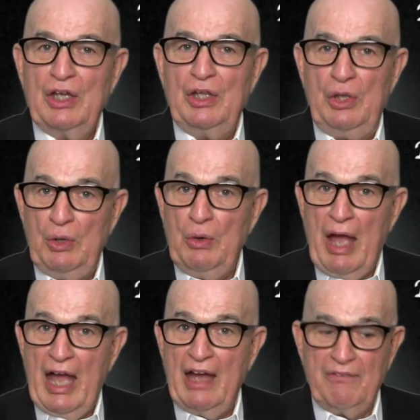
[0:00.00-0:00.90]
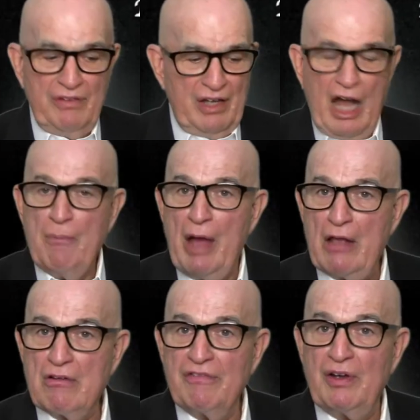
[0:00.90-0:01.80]
You have a
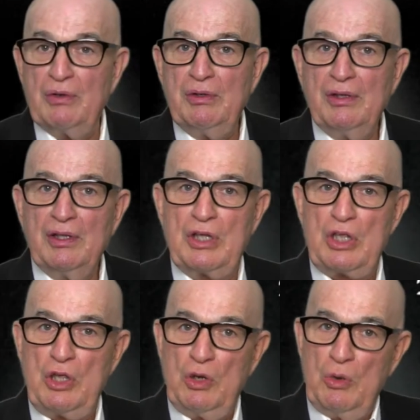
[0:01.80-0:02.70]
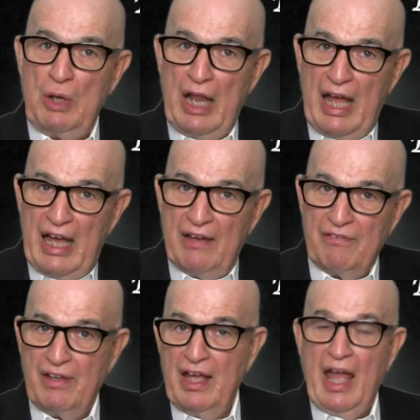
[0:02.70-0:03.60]
microphone, you will have
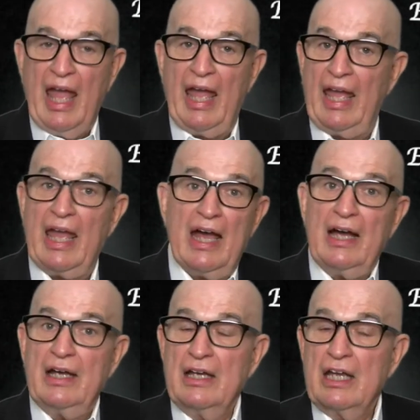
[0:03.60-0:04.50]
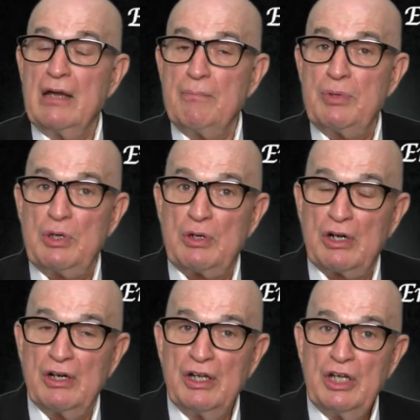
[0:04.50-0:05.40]
a
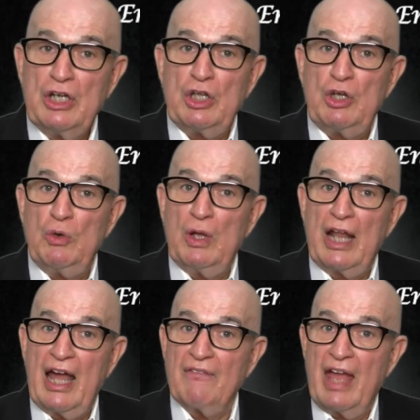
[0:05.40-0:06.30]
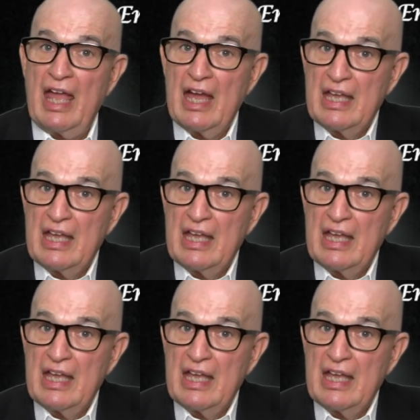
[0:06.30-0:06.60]
computer, you will have a